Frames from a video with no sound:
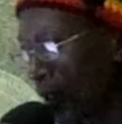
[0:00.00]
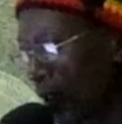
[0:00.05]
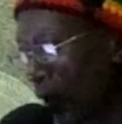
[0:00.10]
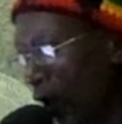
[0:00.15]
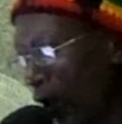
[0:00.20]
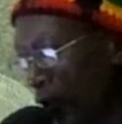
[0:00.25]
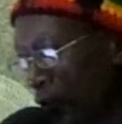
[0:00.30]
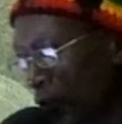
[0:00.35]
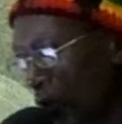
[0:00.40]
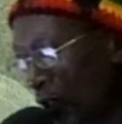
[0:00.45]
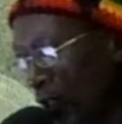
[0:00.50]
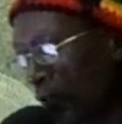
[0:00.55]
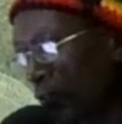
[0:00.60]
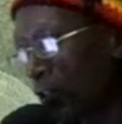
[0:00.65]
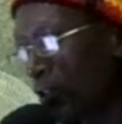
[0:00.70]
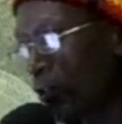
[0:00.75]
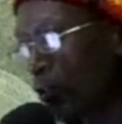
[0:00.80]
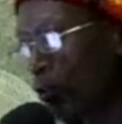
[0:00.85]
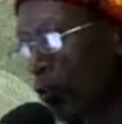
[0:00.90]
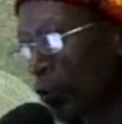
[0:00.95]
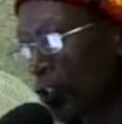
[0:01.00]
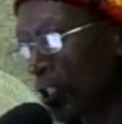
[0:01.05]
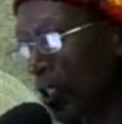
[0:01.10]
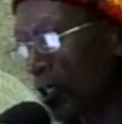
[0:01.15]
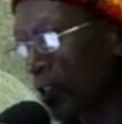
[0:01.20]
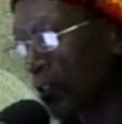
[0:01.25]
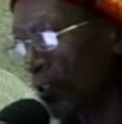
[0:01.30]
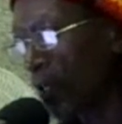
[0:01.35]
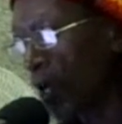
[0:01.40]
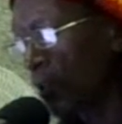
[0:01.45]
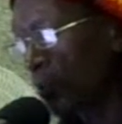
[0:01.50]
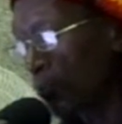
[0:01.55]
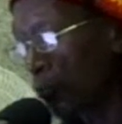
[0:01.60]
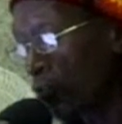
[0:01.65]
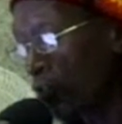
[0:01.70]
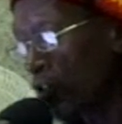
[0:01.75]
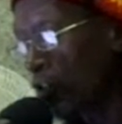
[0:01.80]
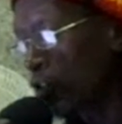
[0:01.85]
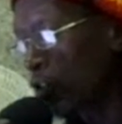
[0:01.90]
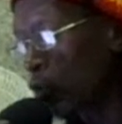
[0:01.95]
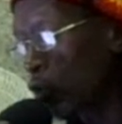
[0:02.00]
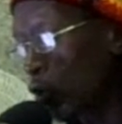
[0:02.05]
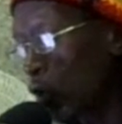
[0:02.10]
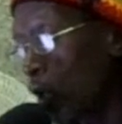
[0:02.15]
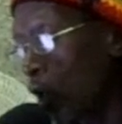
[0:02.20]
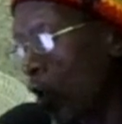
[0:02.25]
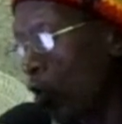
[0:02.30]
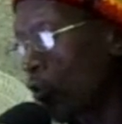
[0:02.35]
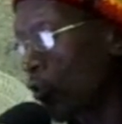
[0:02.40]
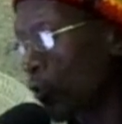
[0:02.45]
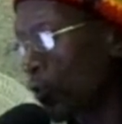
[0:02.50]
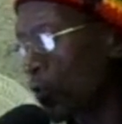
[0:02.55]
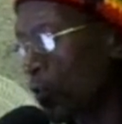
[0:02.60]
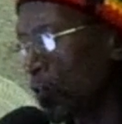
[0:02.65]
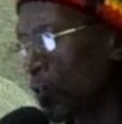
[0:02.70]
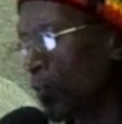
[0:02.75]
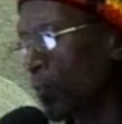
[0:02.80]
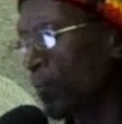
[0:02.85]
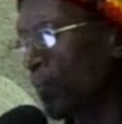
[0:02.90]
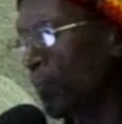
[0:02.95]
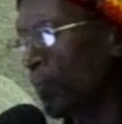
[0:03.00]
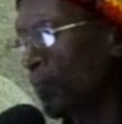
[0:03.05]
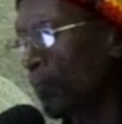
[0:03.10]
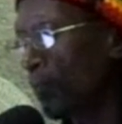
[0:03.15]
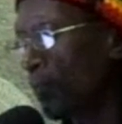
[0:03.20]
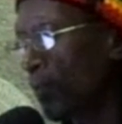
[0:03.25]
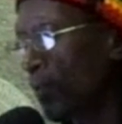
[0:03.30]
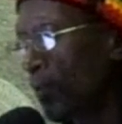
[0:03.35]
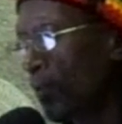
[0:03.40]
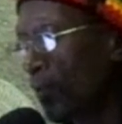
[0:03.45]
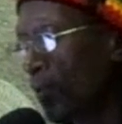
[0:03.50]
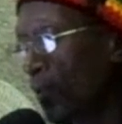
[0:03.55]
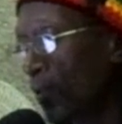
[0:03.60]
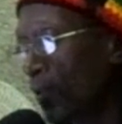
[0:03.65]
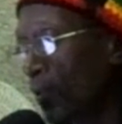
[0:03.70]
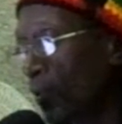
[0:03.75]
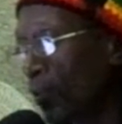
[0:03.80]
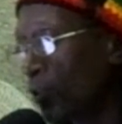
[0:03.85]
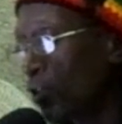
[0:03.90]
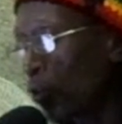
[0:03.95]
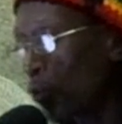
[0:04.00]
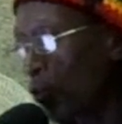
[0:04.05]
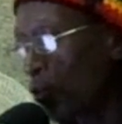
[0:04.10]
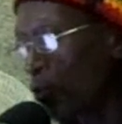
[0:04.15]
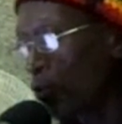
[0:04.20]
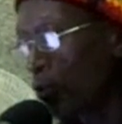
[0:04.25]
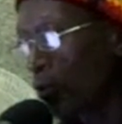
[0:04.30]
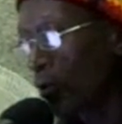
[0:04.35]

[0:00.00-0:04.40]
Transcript: also lives in the ocean and breathes through lungs. So